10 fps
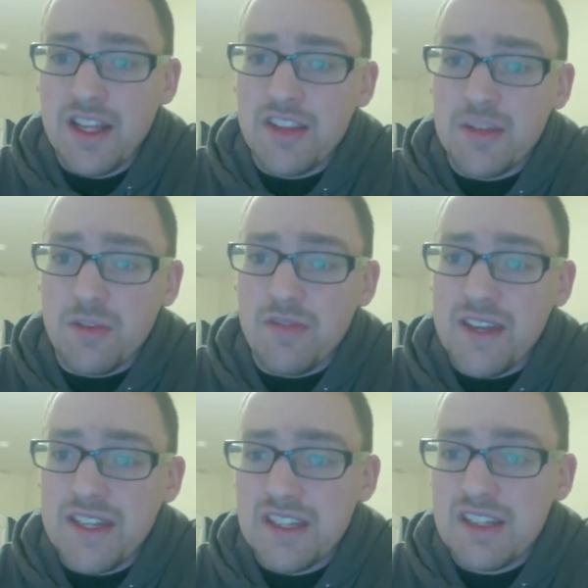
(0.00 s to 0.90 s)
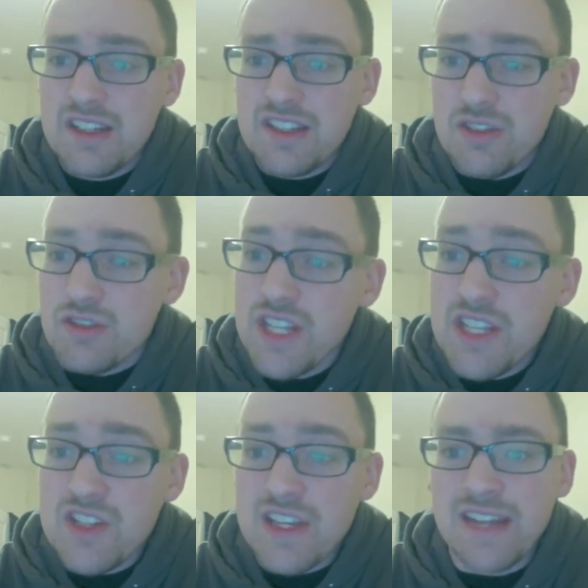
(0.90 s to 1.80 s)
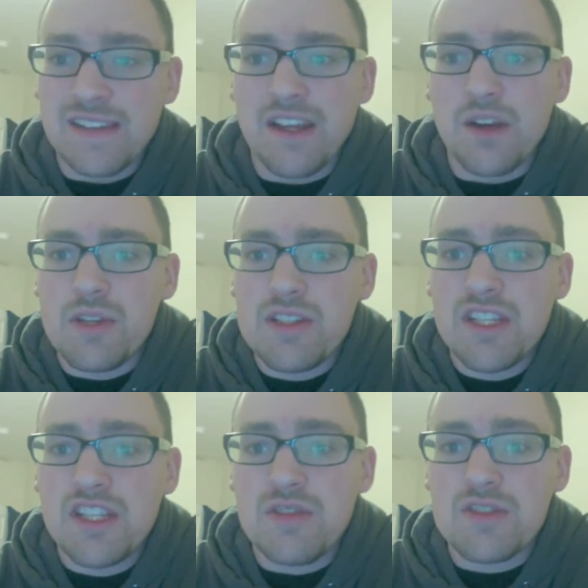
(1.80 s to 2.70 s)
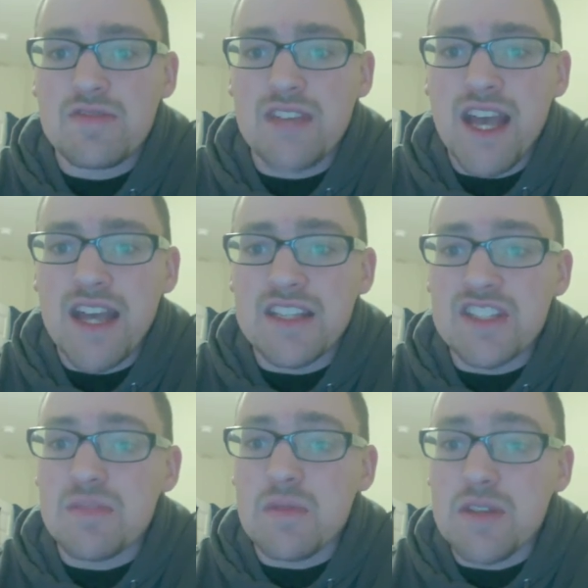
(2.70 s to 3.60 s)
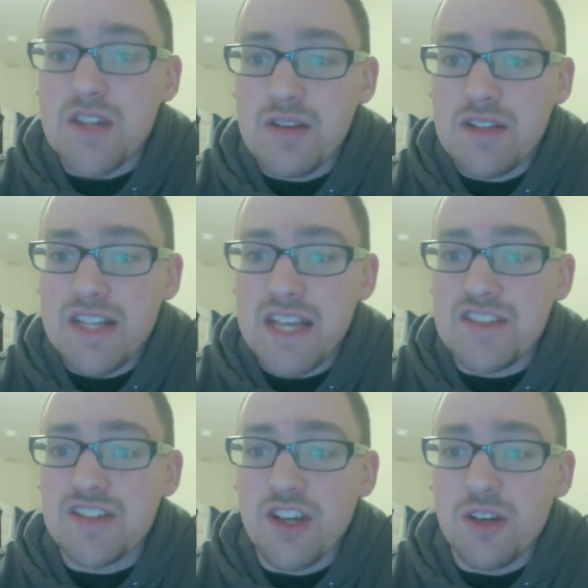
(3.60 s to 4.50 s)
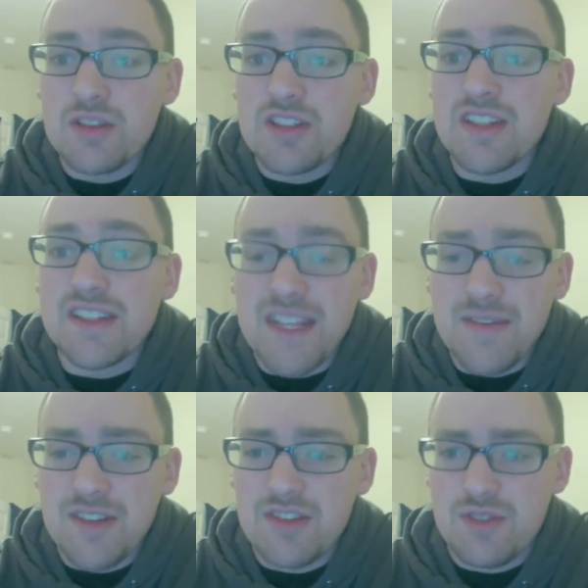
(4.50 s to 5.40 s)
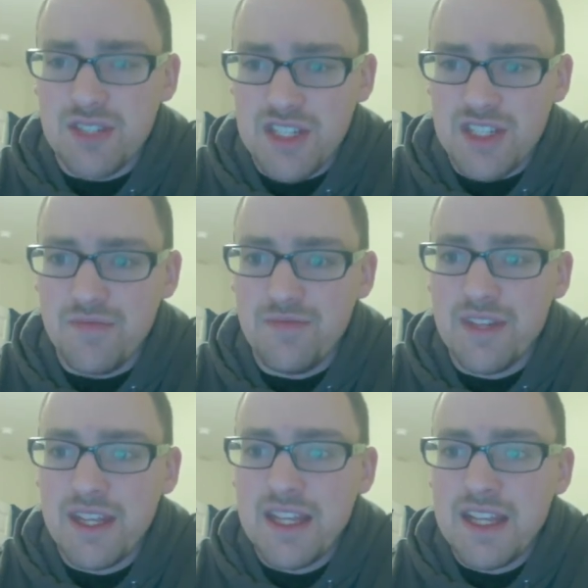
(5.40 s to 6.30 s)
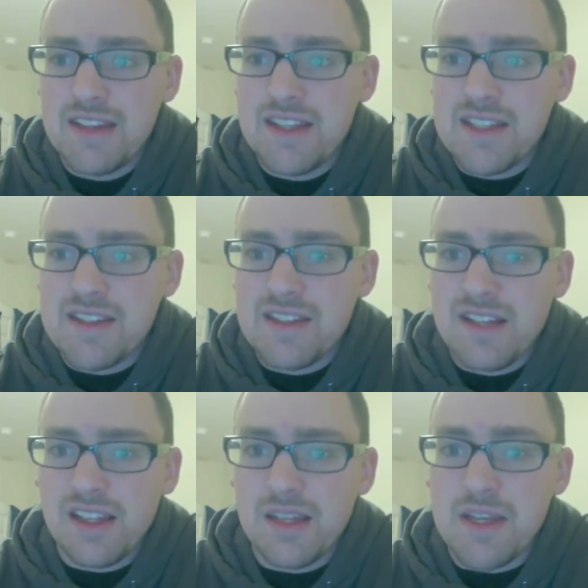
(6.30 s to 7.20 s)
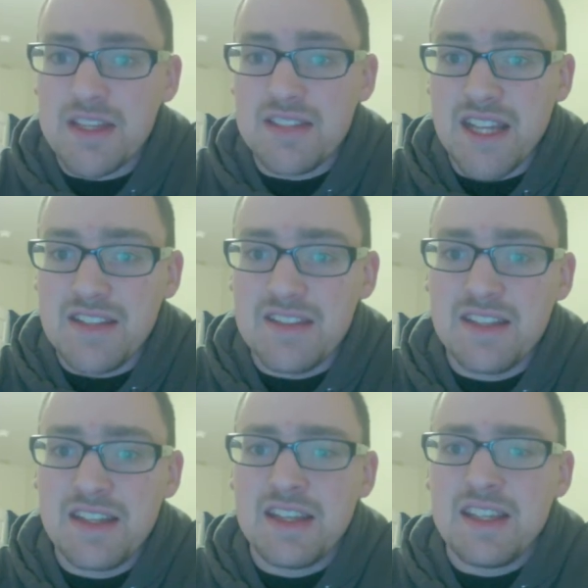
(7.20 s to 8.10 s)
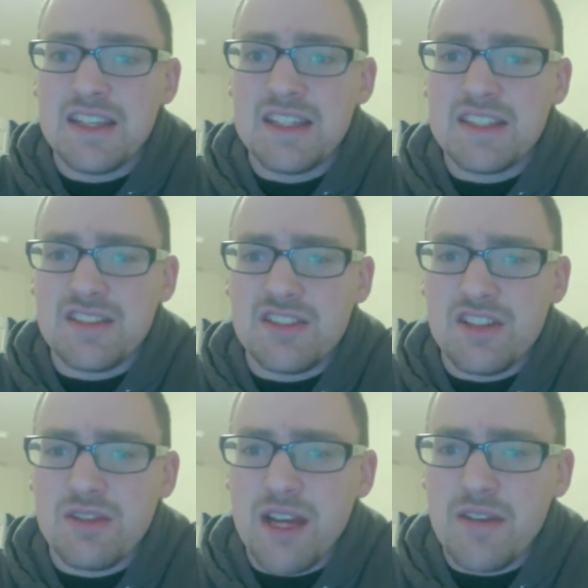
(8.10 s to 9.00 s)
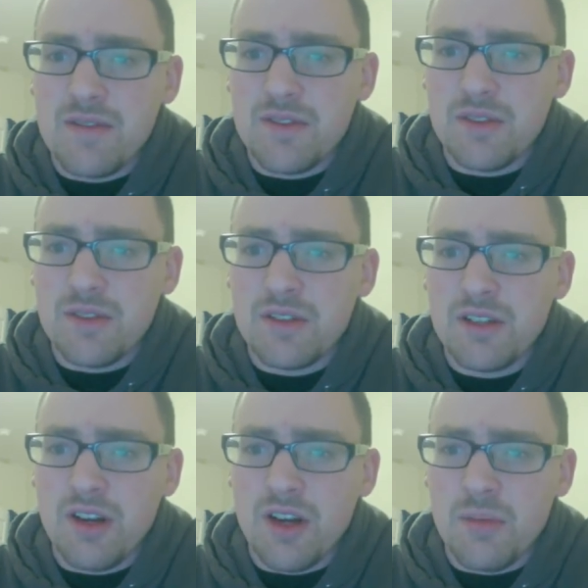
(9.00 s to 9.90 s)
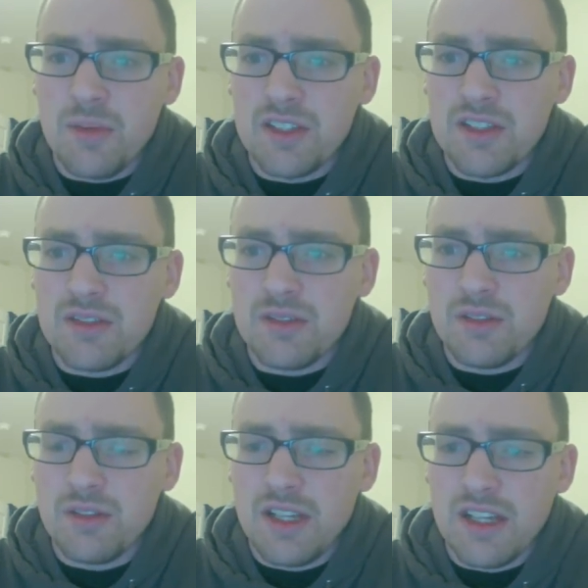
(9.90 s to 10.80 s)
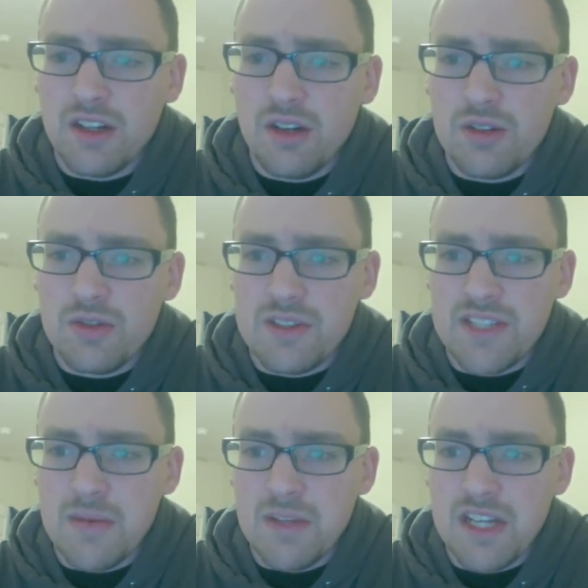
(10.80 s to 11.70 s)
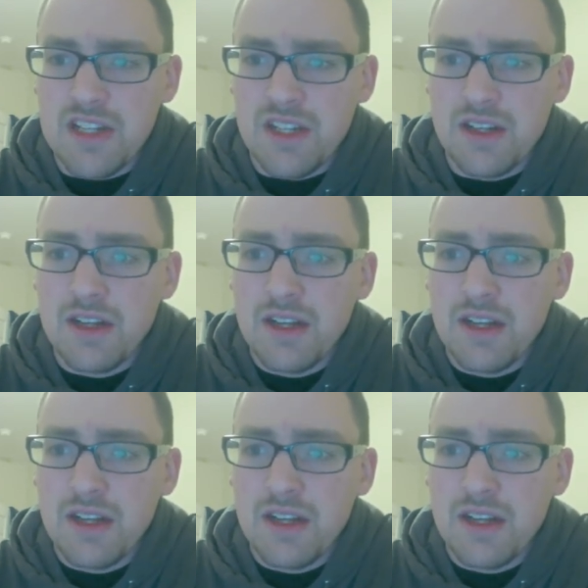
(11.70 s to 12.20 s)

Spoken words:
The prophetic, strategic, and linguistic use of Zion is to be noted as an ode to the David tradition. This, Clement states, is a geographical or political and cultural examination,